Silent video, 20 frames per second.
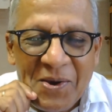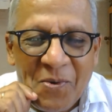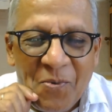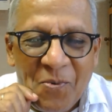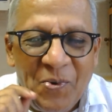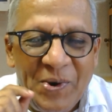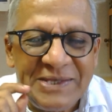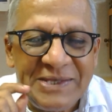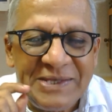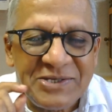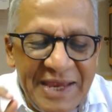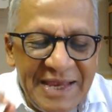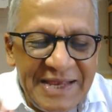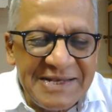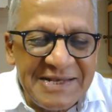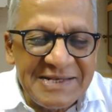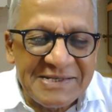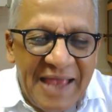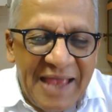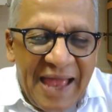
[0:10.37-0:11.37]
which
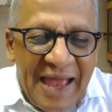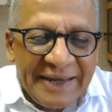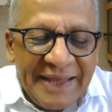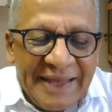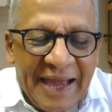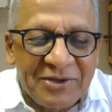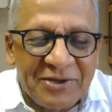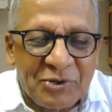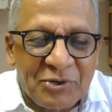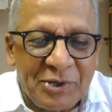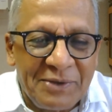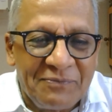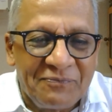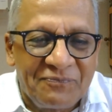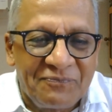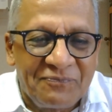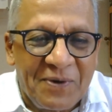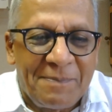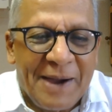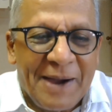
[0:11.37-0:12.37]
is an
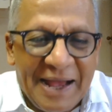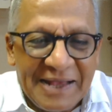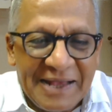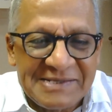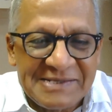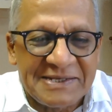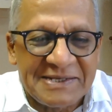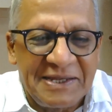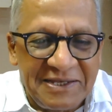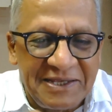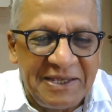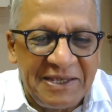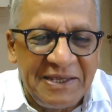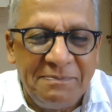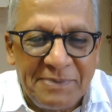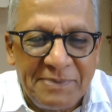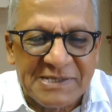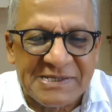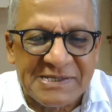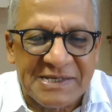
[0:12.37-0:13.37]
acronym for Bhaskar Ki
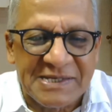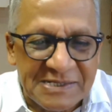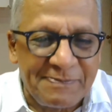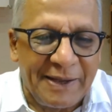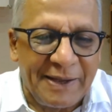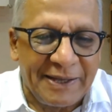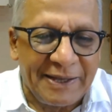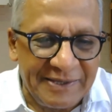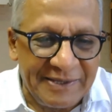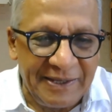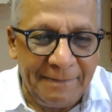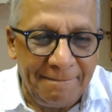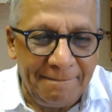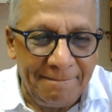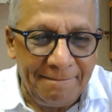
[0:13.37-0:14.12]
Business Baatein.